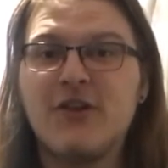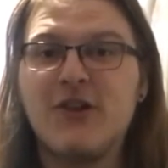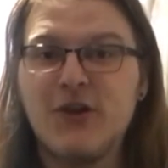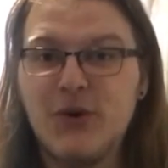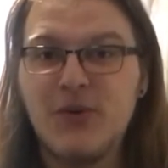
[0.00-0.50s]
the
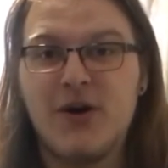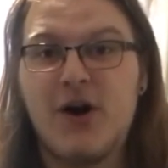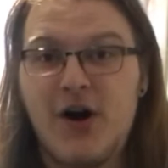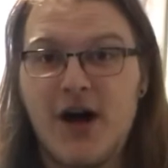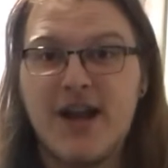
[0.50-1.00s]
loot
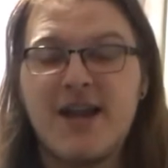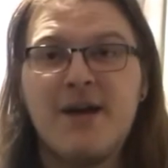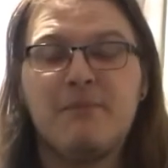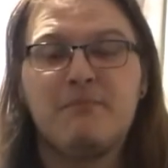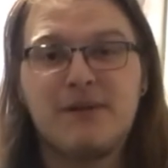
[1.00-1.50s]
on.
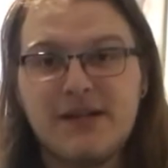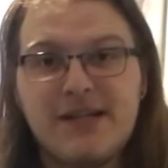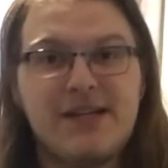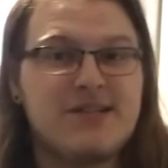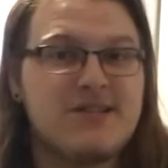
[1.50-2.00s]

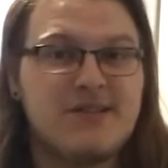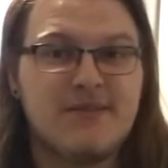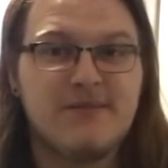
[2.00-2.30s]
Please.